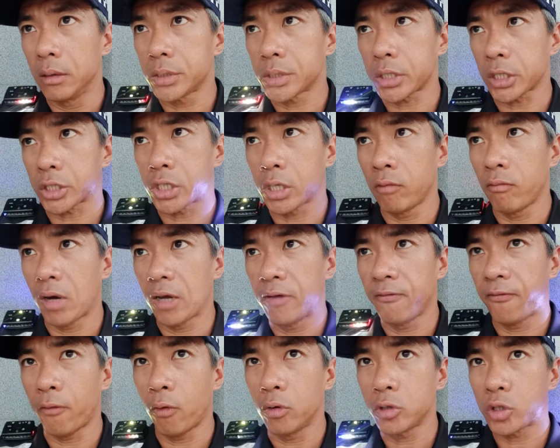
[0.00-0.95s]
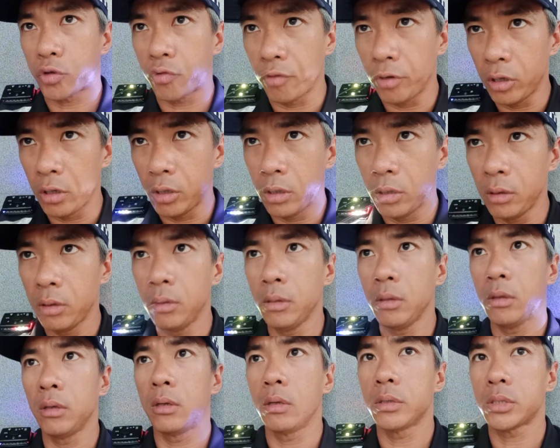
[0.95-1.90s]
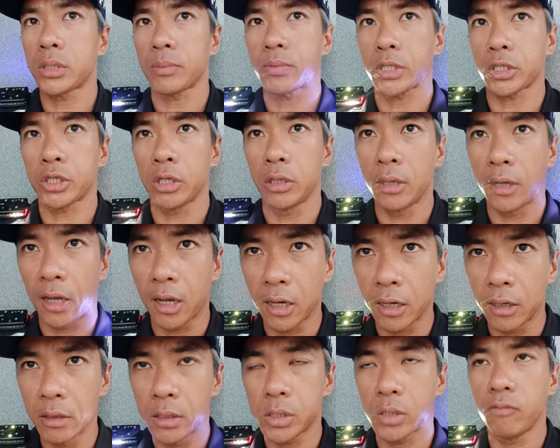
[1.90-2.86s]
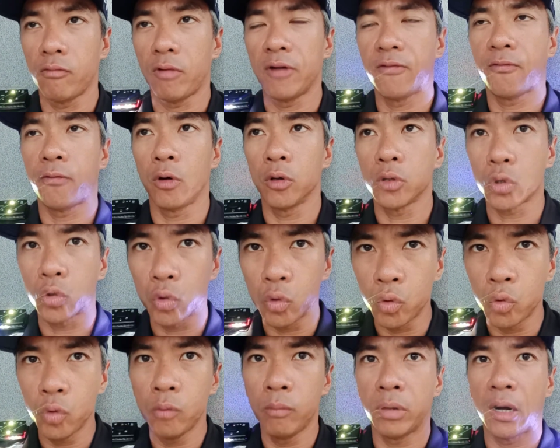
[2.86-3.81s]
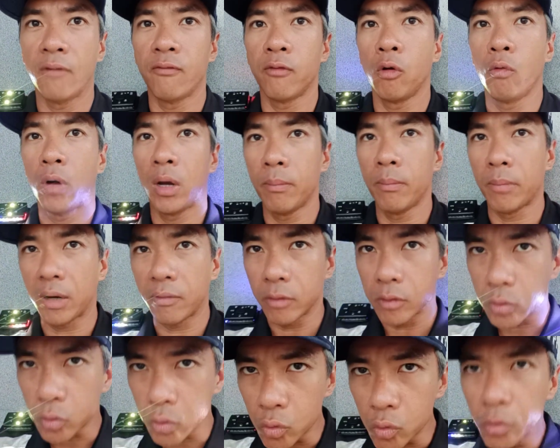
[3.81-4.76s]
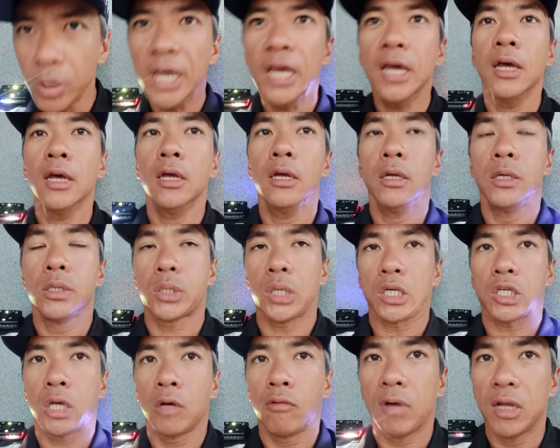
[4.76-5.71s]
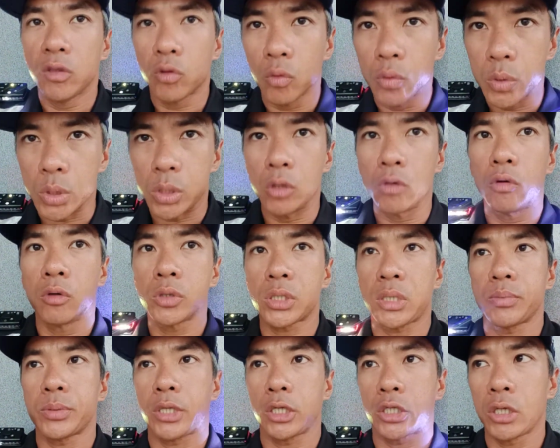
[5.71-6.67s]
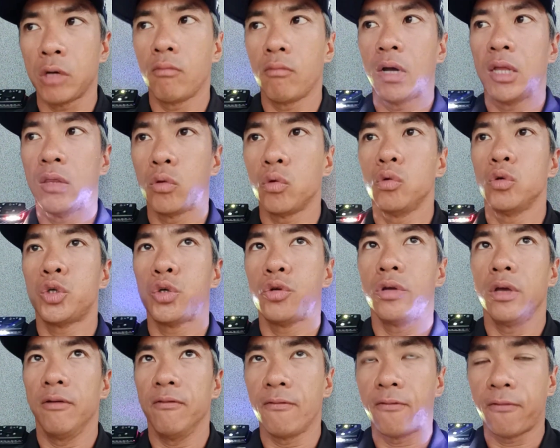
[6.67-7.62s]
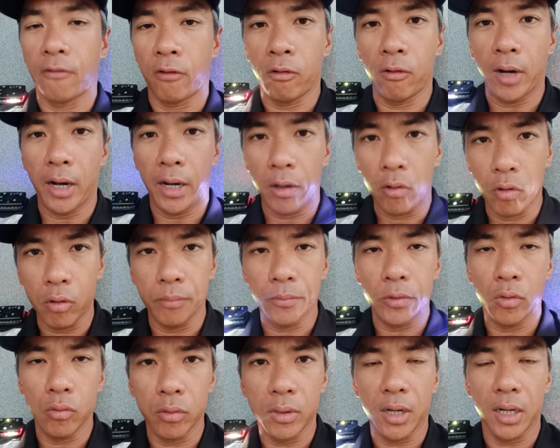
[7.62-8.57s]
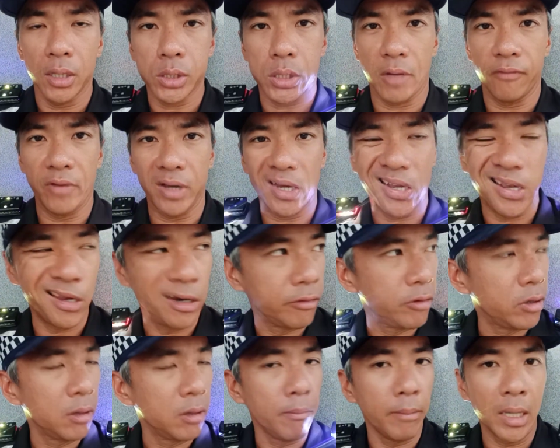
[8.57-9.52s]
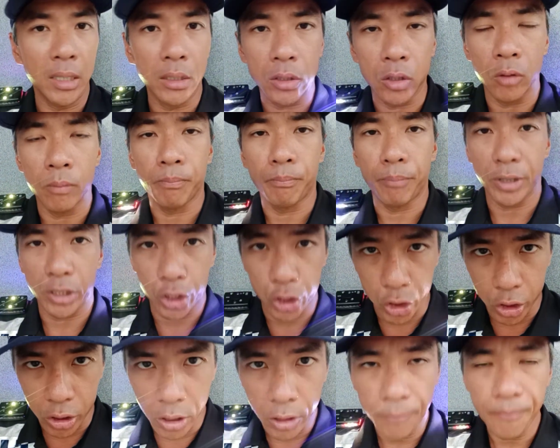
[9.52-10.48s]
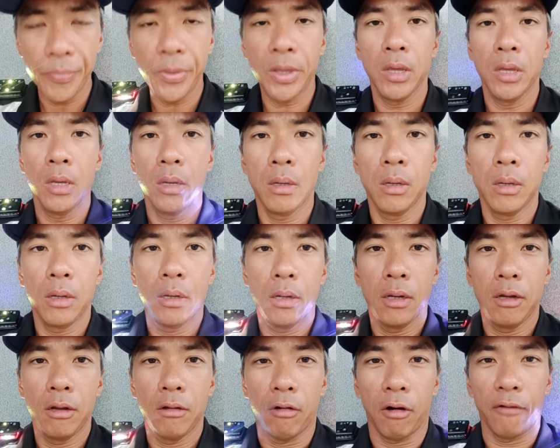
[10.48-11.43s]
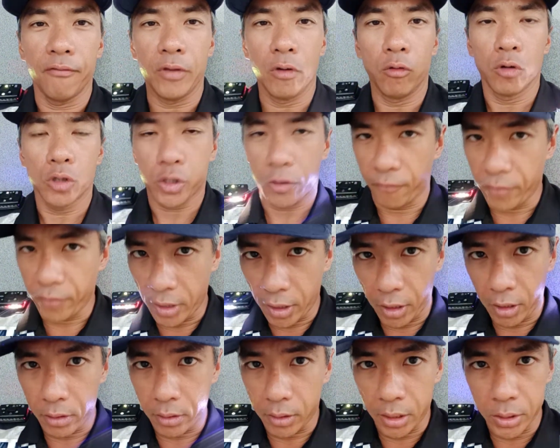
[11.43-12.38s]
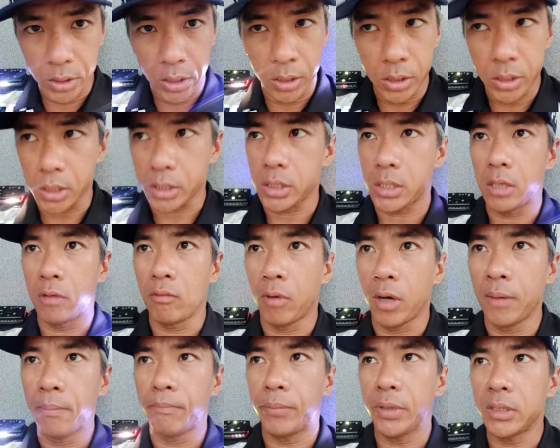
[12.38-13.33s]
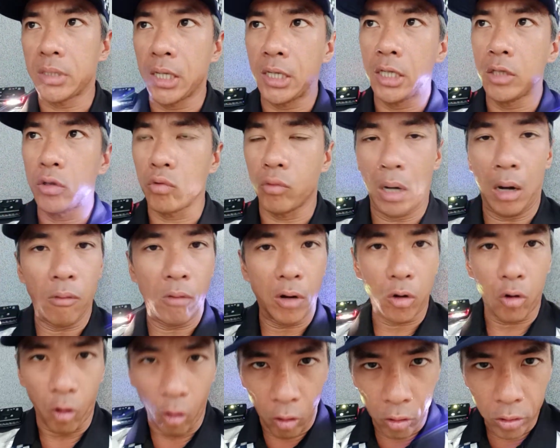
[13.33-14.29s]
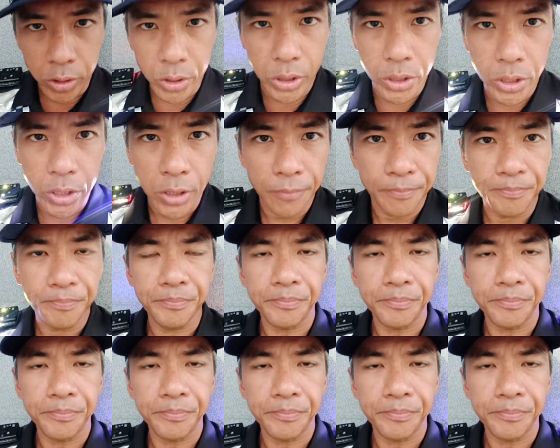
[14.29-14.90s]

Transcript: section 143, subsection 9, 142, Bravo 1, Bravo 2, section 120, subsection 1, 2, 3, and 4, I hope you guys have a clearer mental picture of the Road Traffic Act 1961 pertaining to our cause,